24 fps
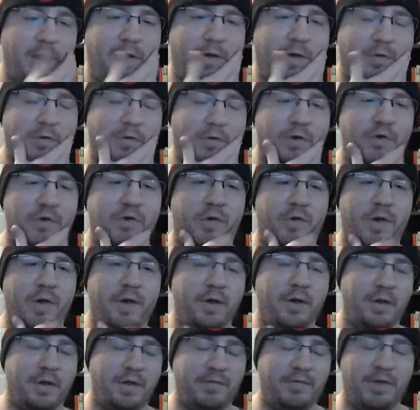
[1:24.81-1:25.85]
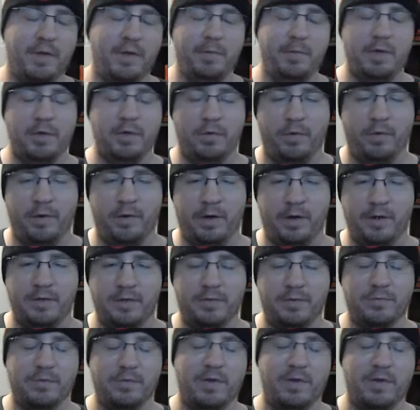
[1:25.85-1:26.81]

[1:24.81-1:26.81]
Of course, you're only going to get the VIP coins